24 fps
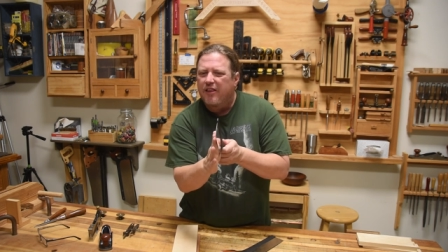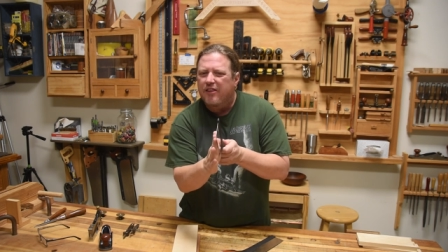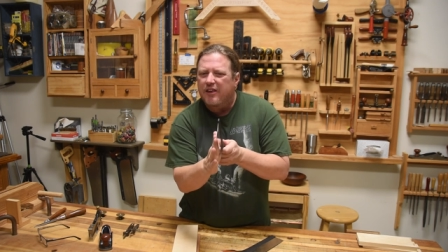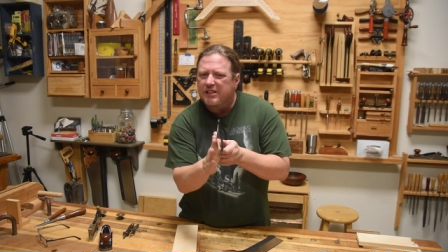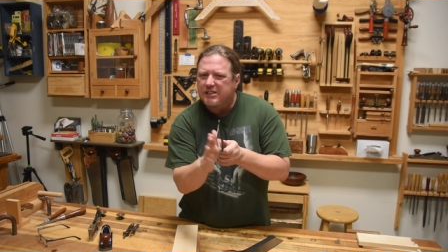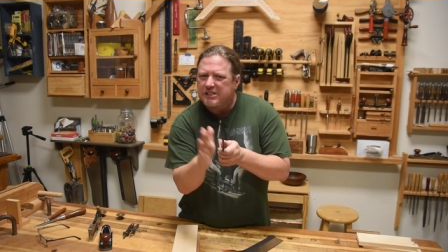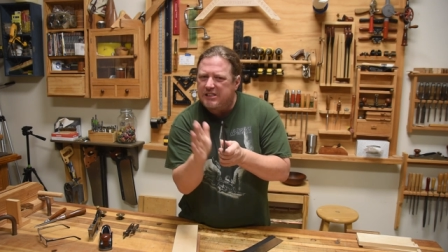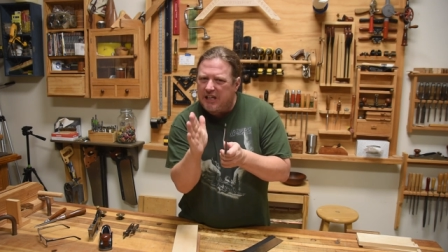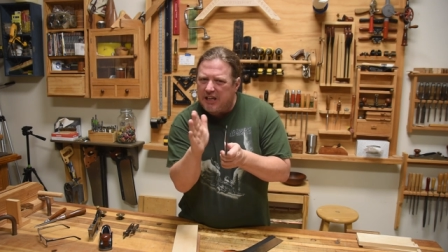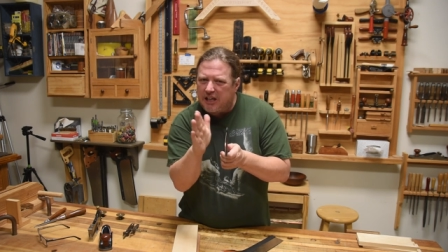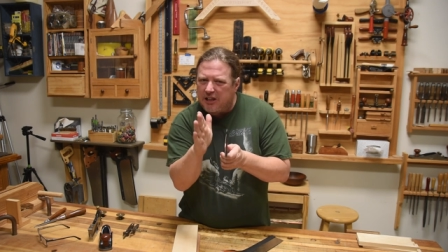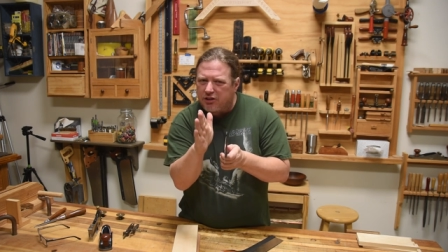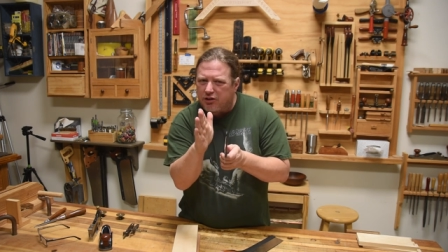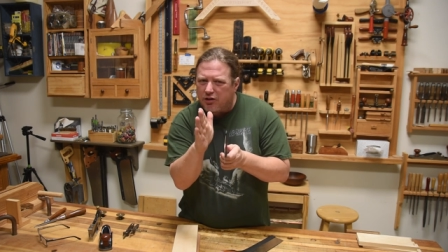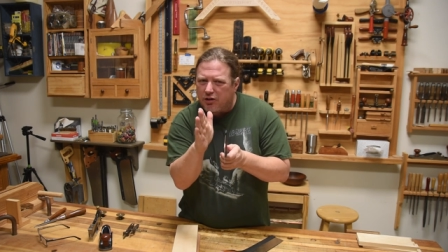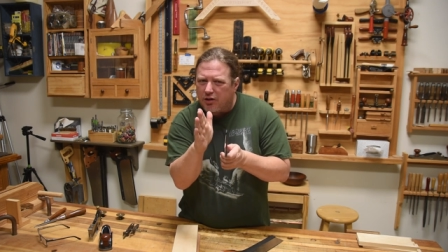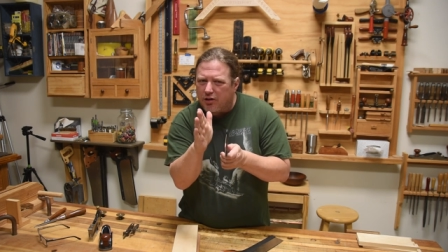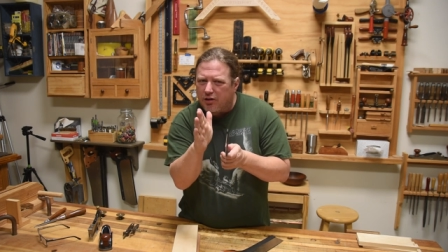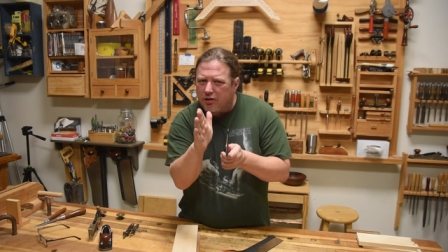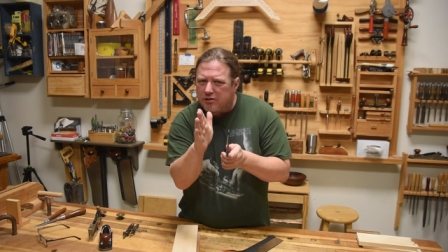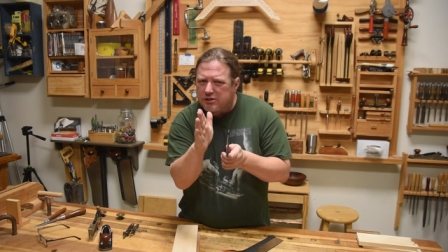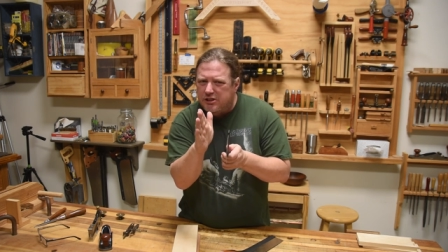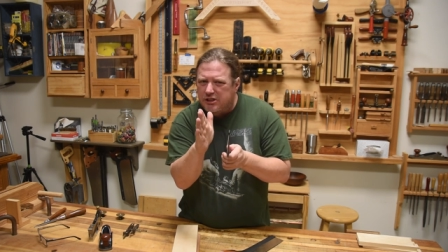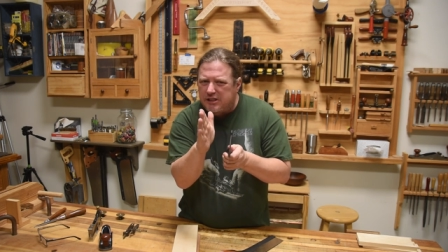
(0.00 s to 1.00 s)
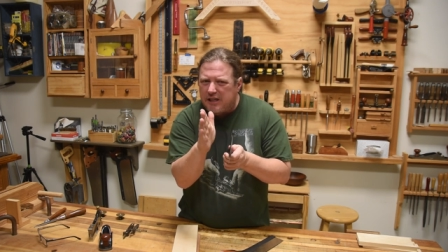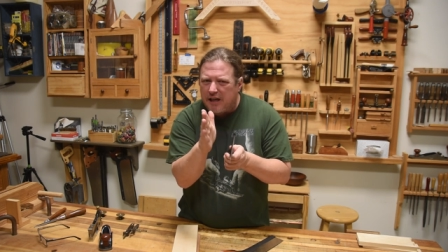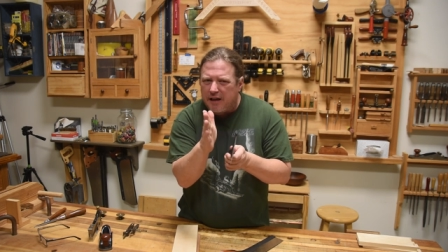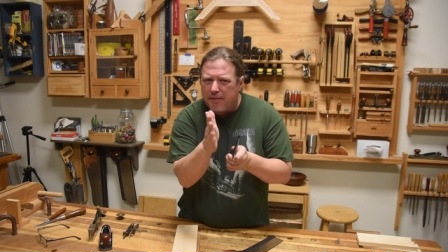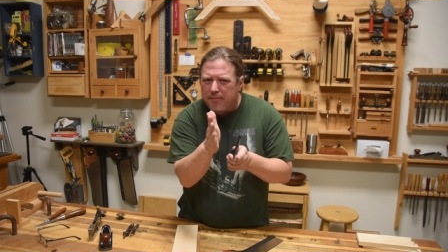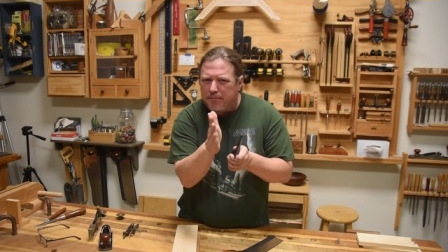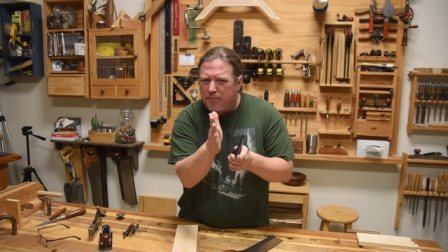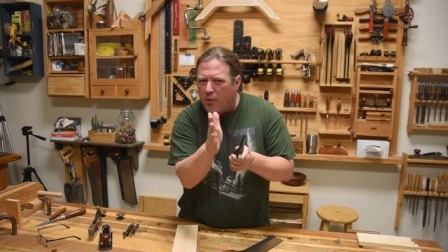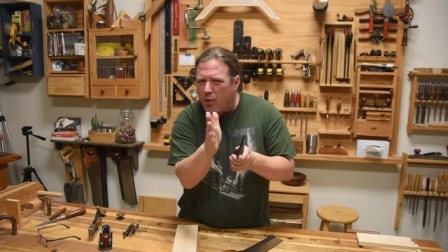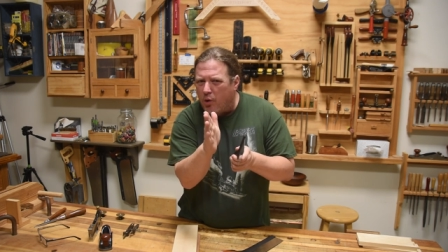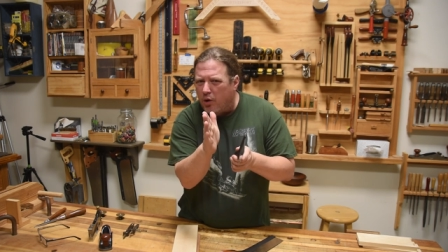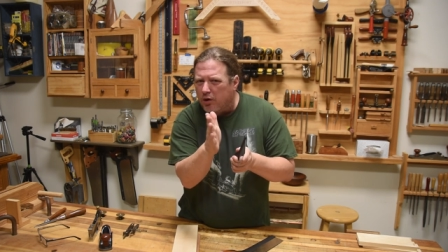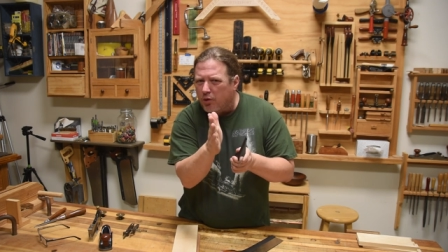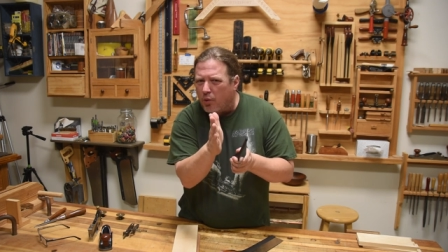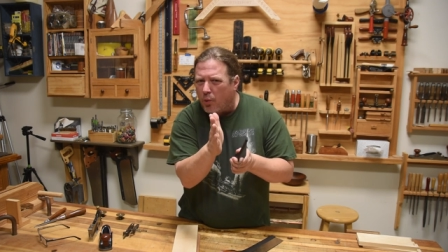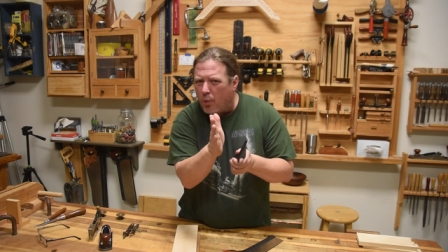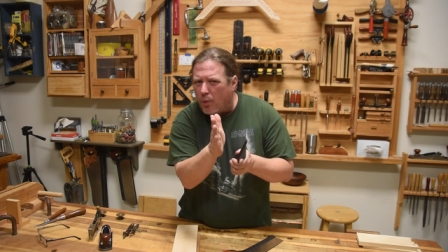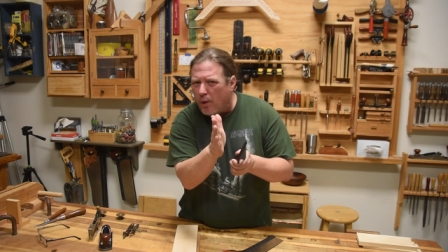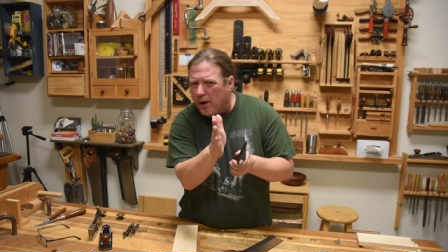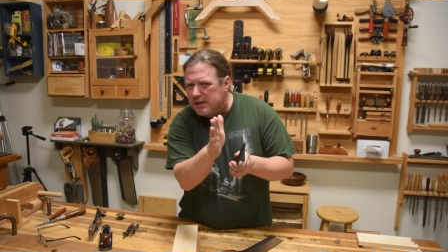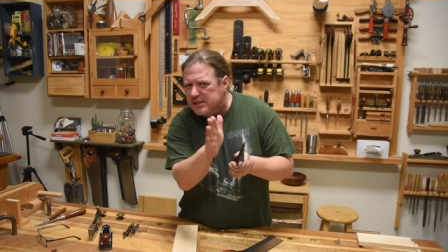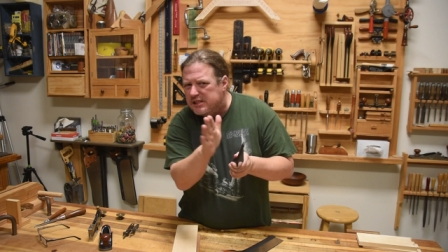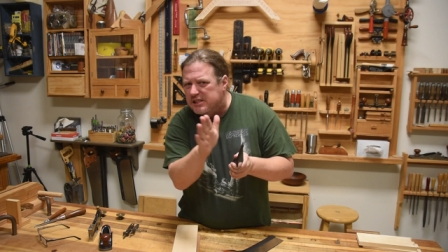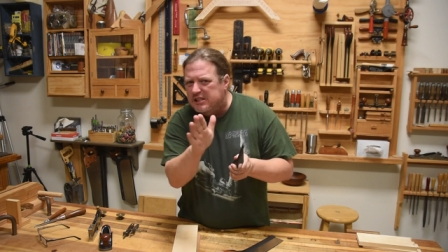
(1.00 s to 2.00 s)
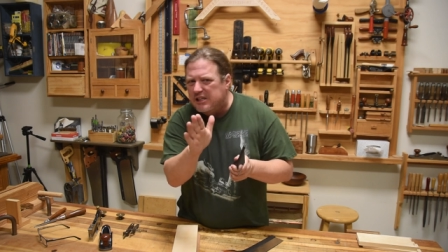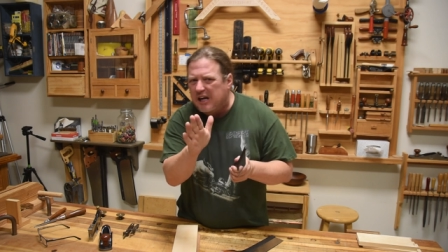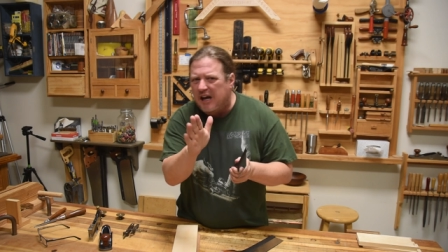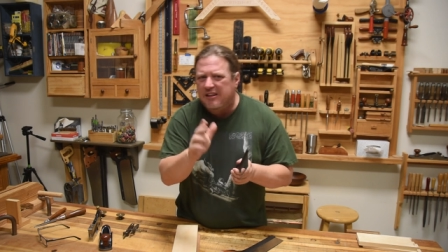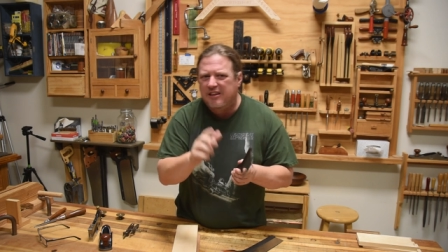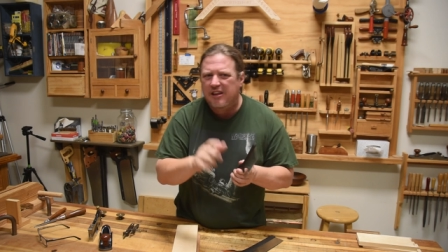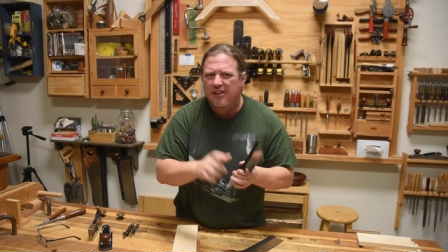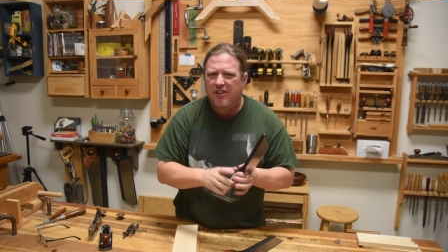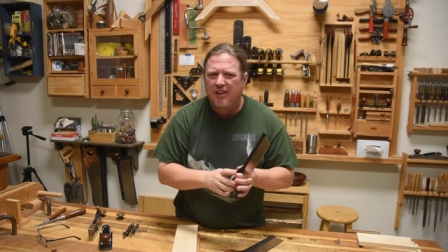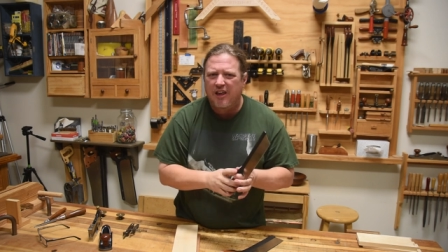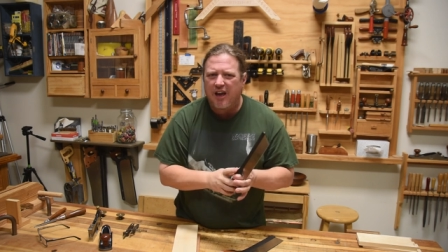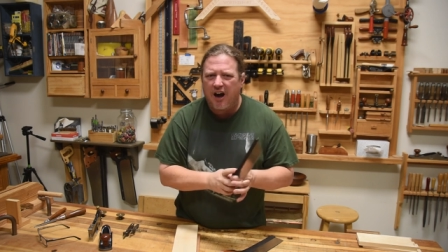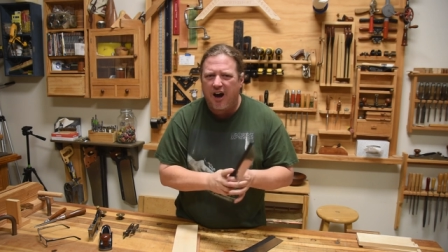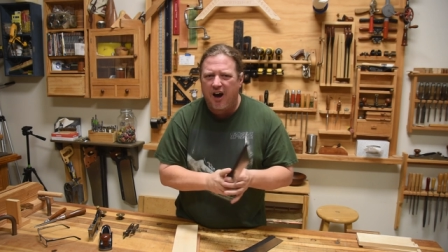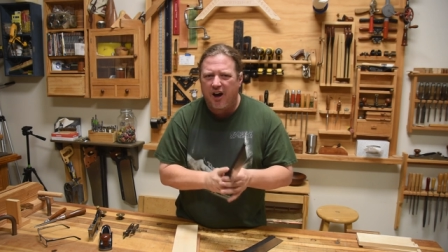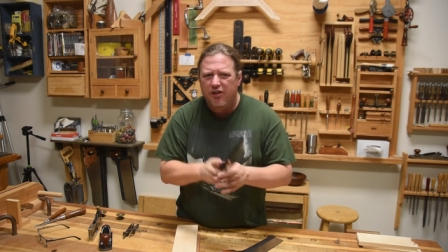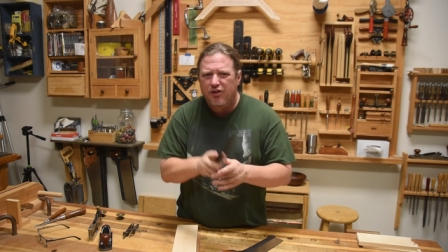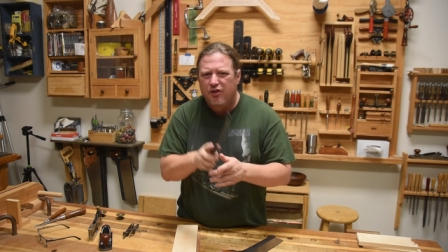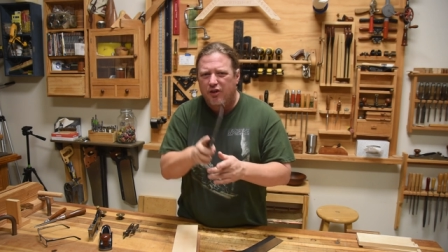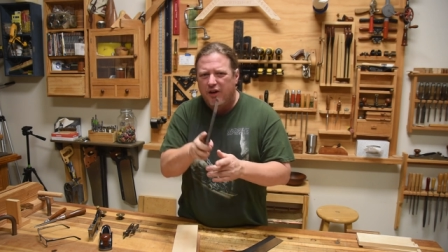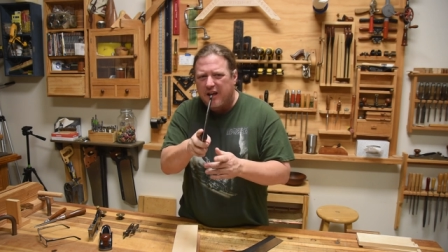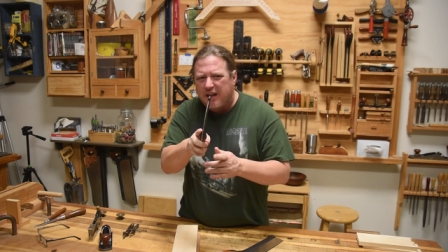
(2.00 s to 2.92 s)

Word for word: the teeth are set more to one side than the other,